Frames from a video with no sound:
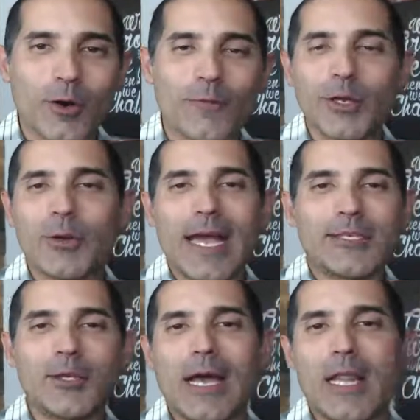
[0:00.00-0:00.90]
work for you
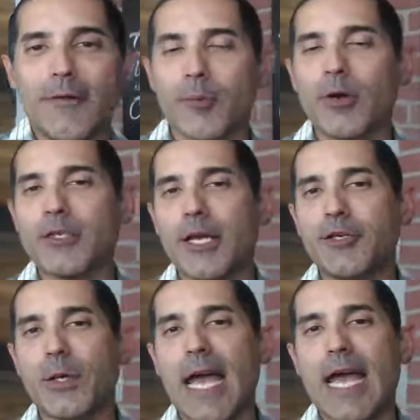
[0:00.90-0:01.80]
guys too. I love and
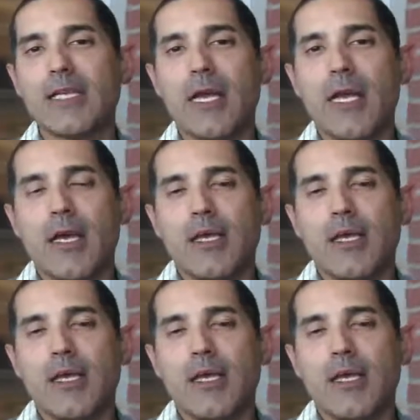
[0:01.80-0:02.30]
appreciate you guys.